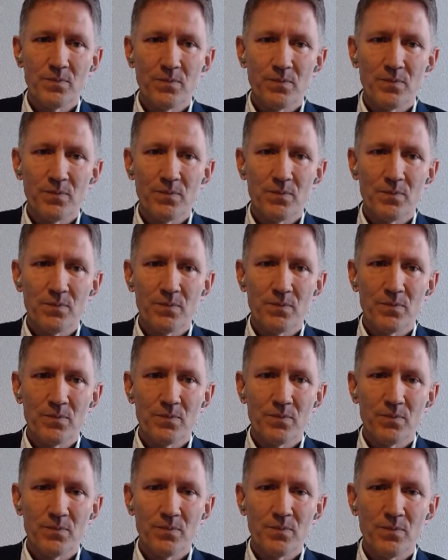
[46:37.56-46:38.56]

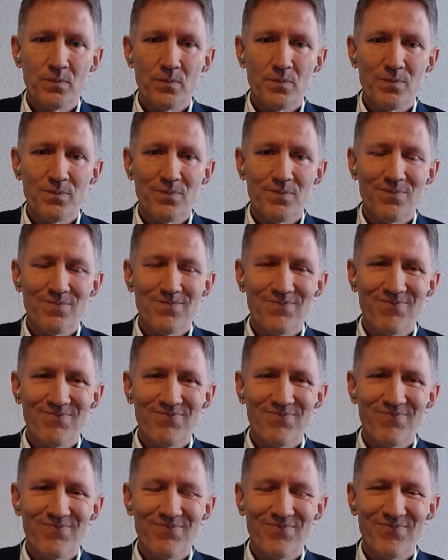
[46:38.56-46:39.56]

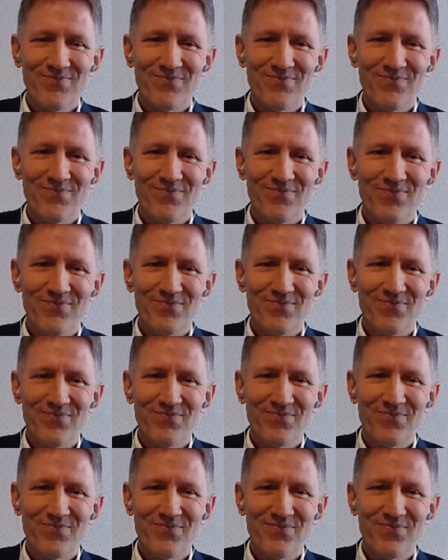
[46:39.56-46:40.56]

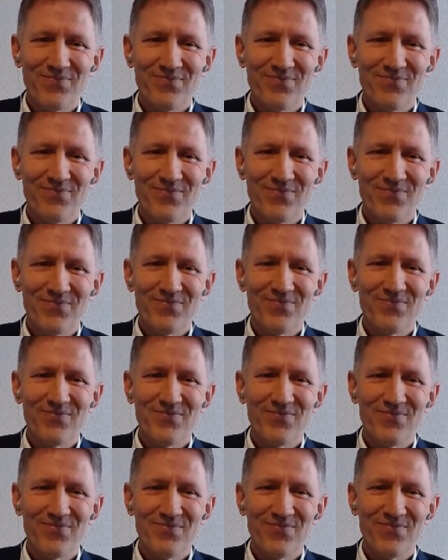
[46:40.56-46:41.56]

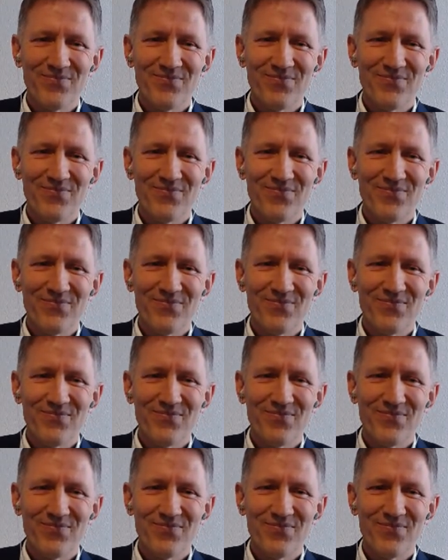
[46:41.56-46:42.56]

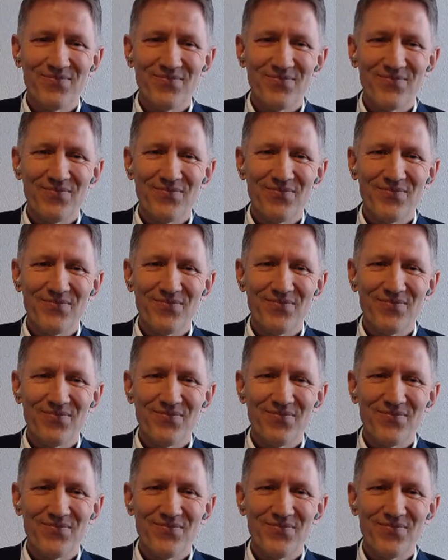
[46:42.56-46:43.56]

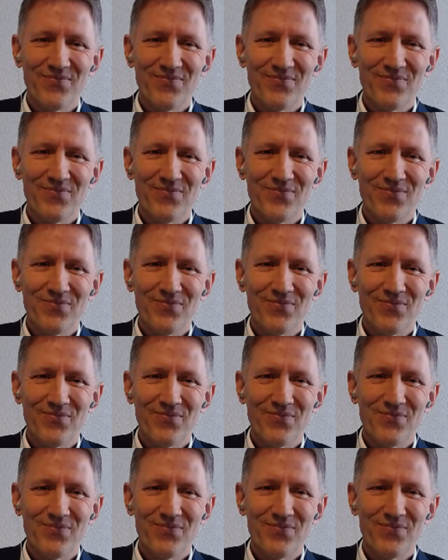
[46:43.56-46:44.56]

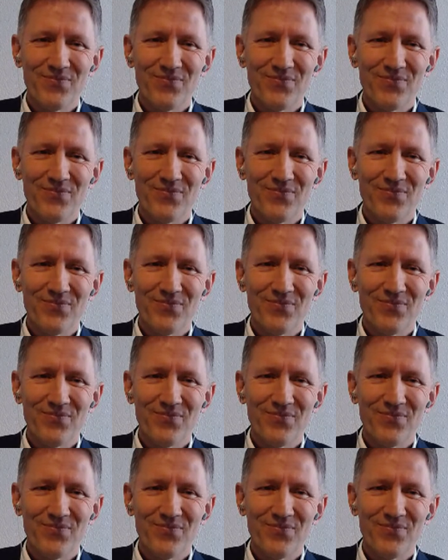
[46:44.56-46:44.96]
(not speaking)